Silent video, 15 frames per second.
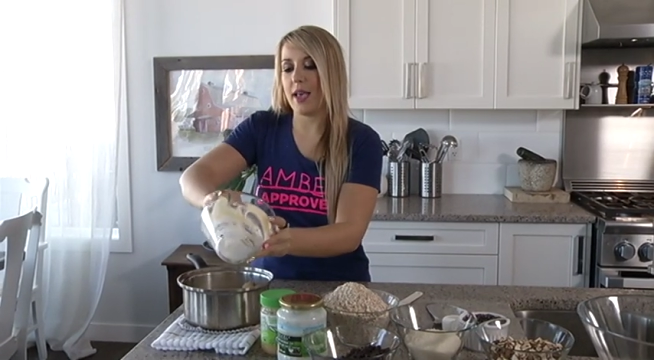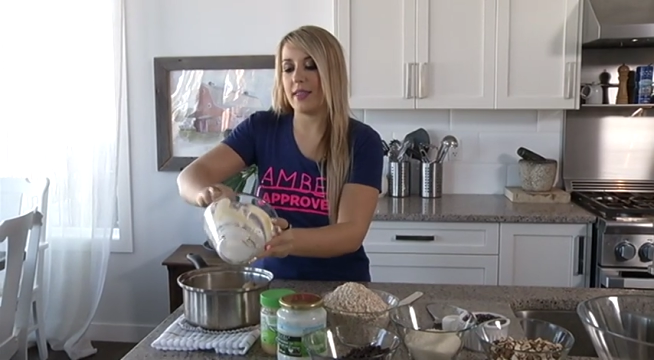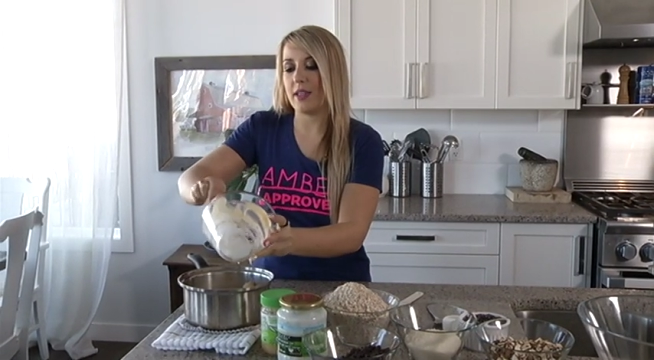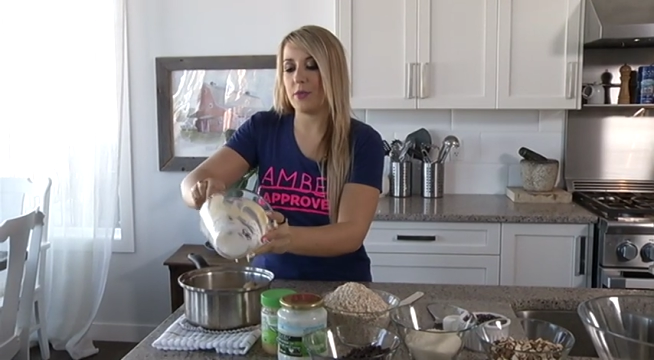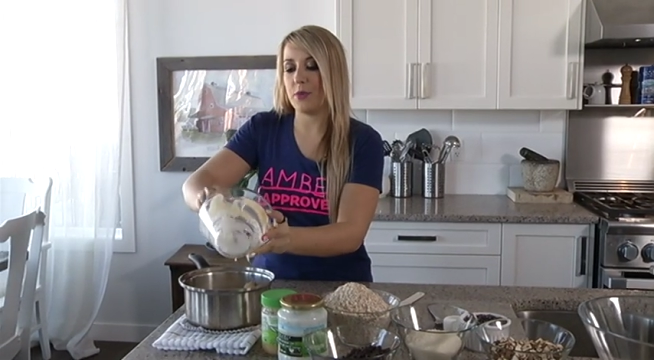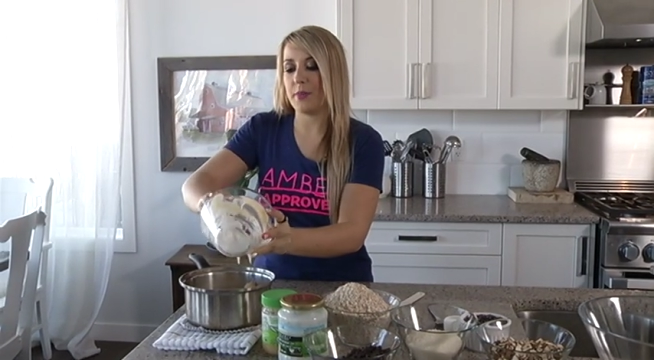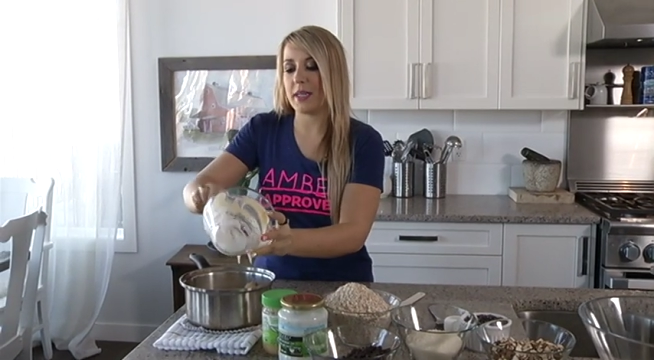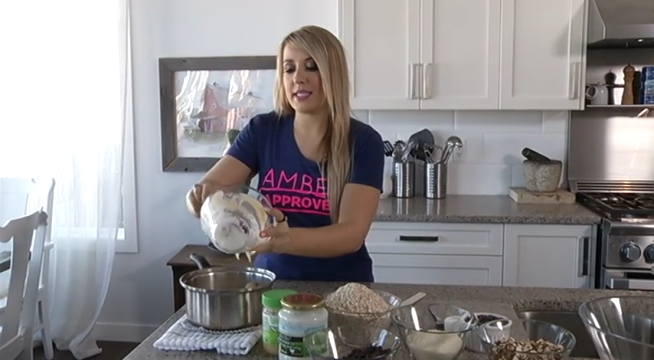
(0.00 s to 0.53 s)
then
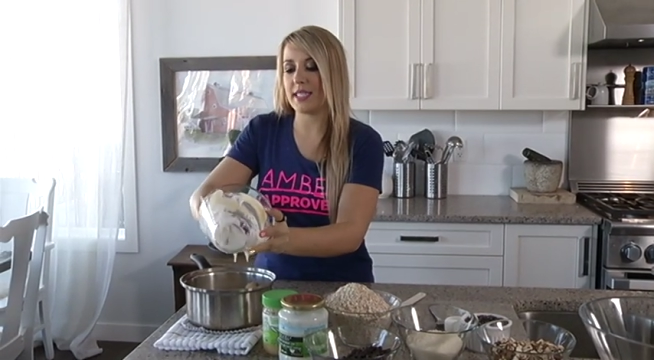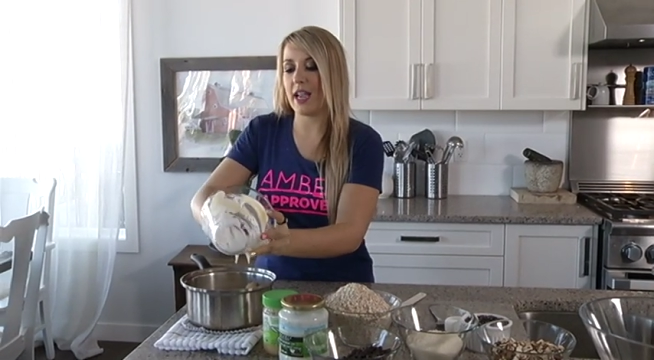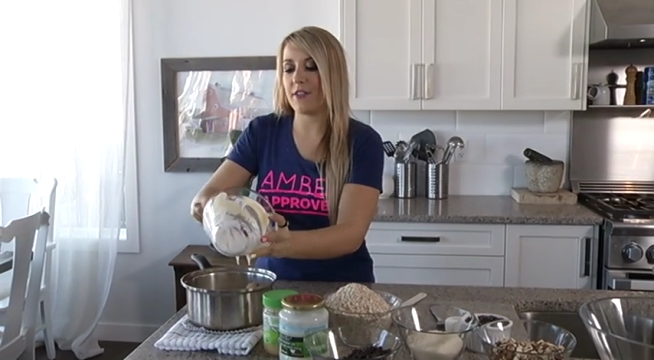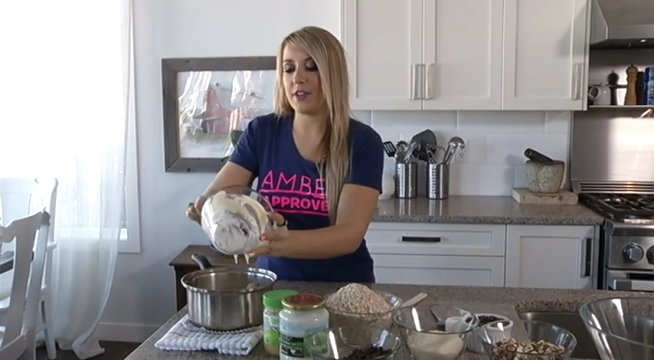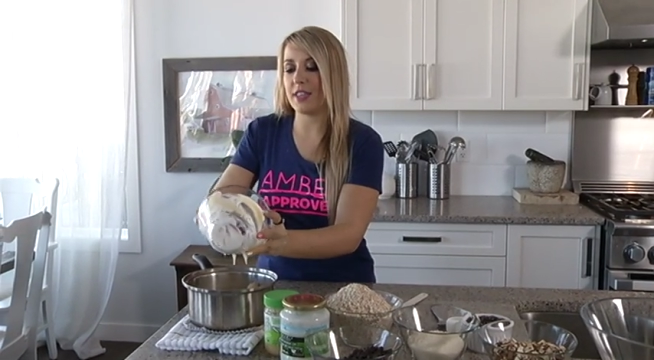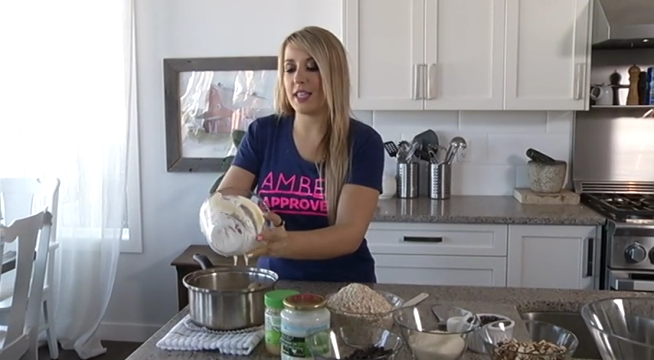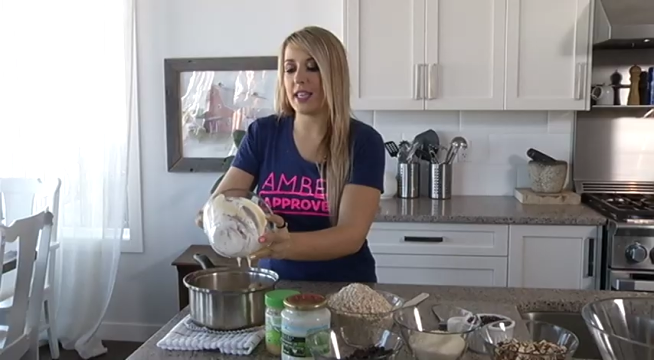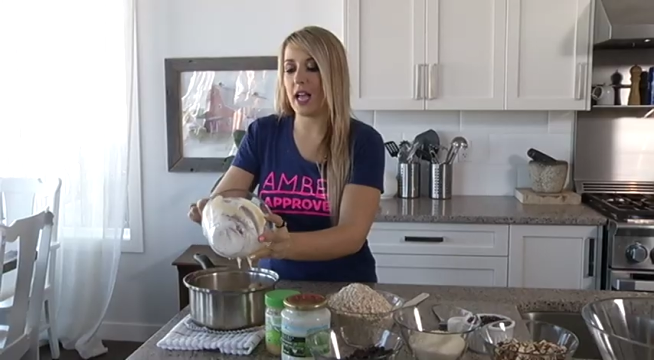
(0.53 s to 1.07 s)
we'll mix
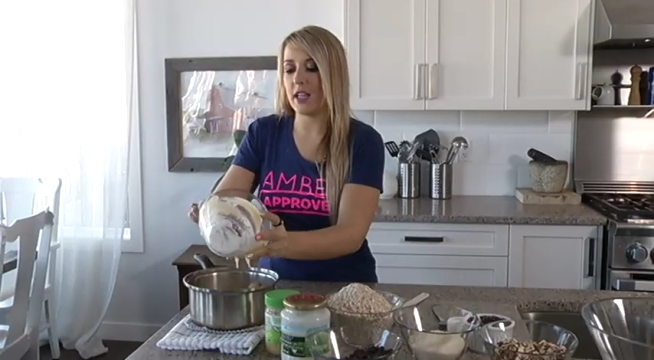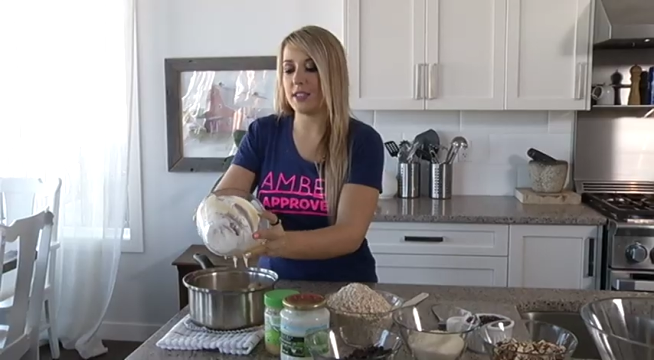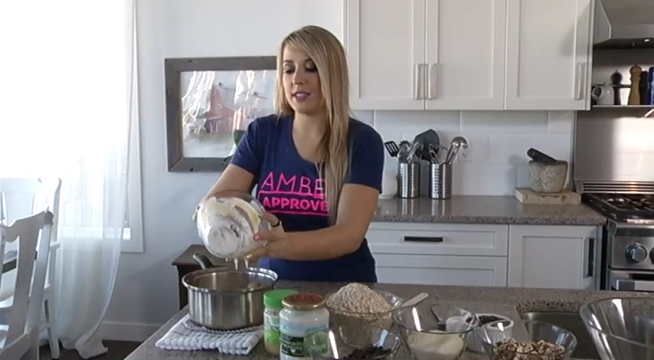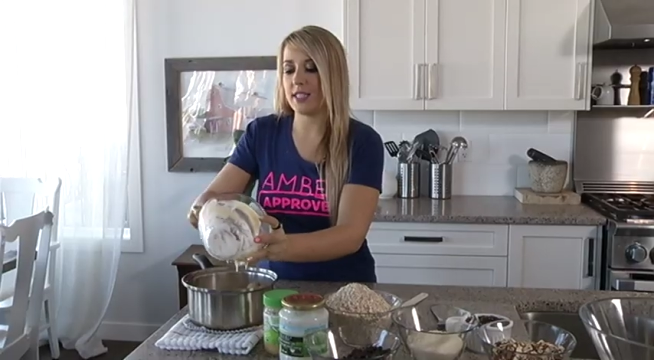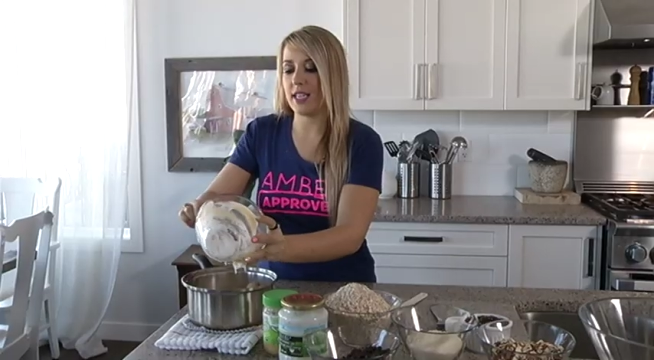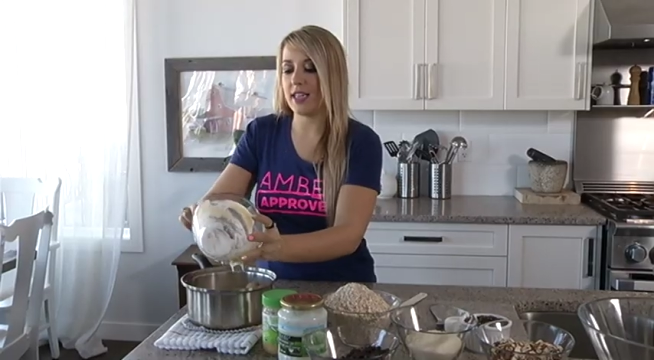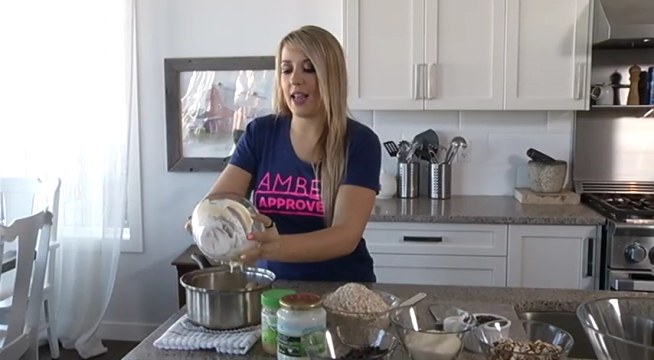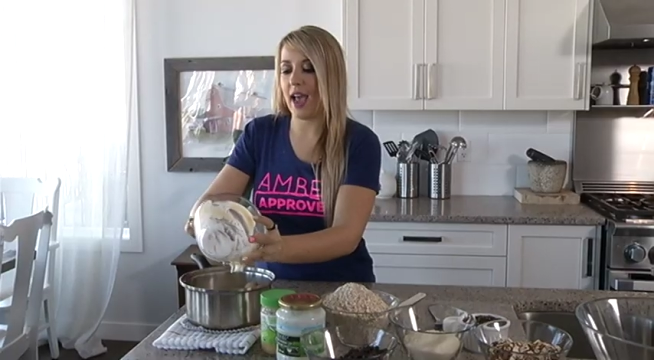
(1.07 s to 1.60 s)
everything
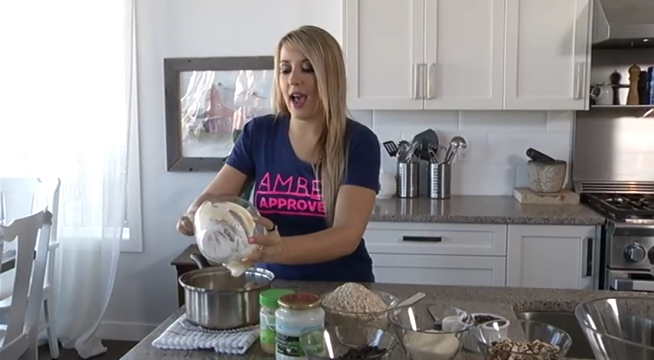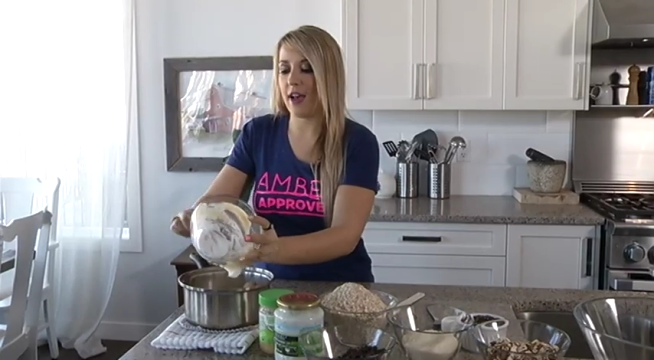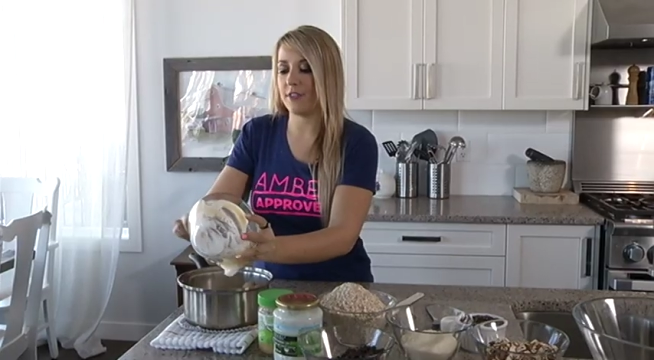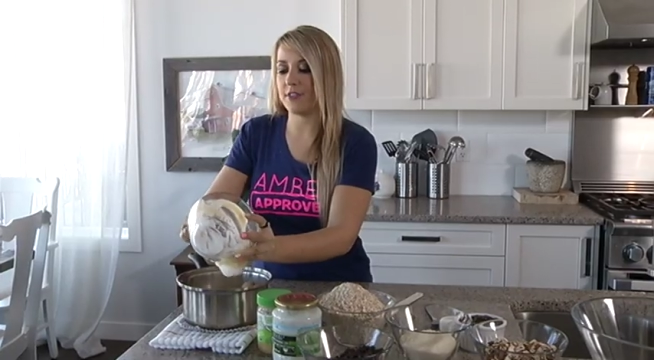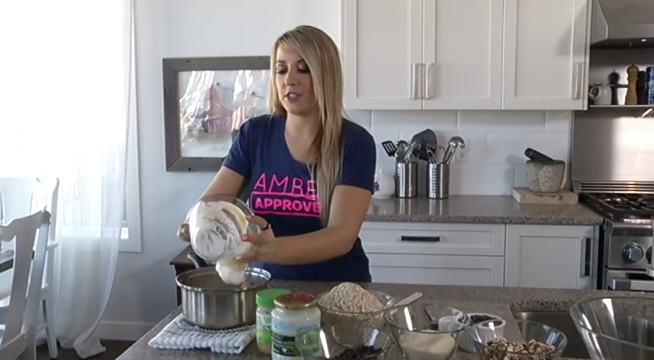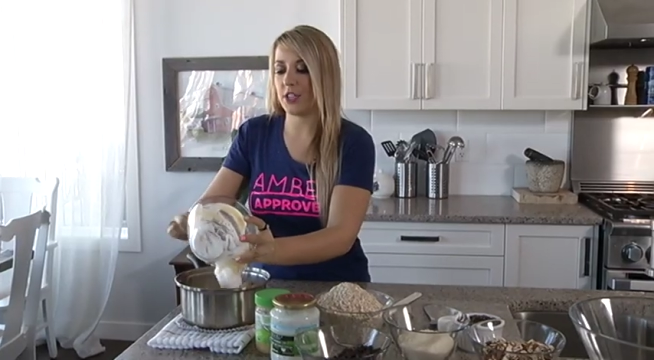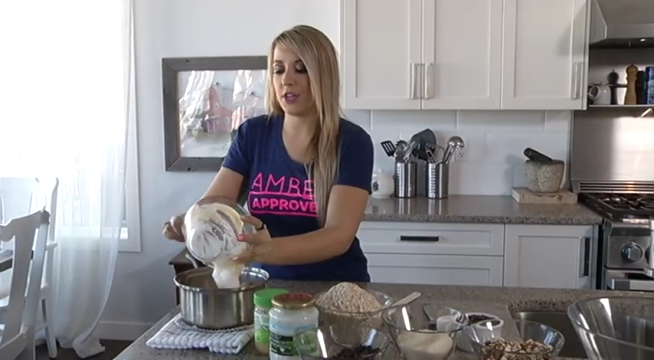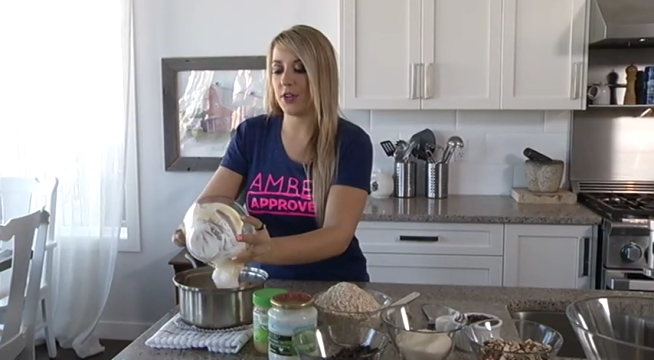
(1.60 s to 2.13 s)
else in
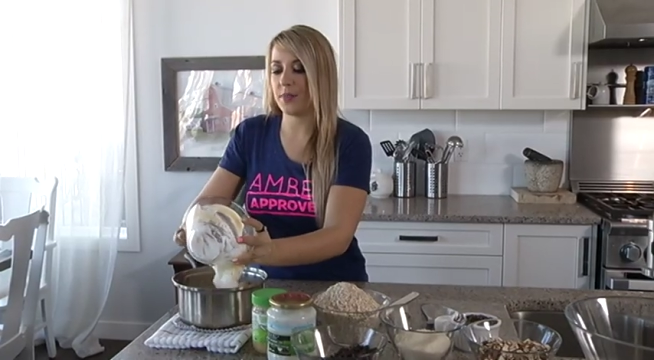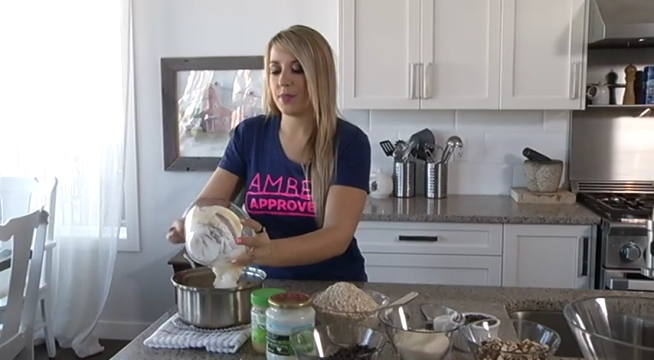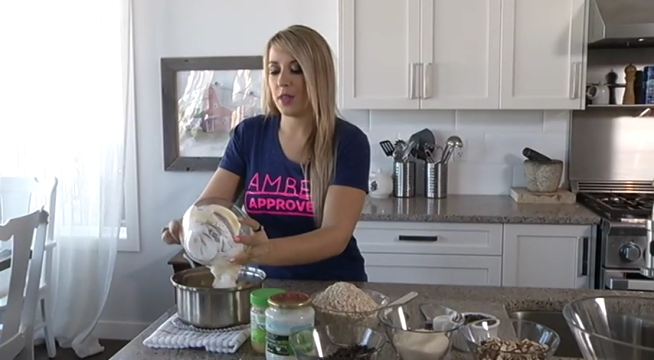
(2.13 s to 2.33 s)
after.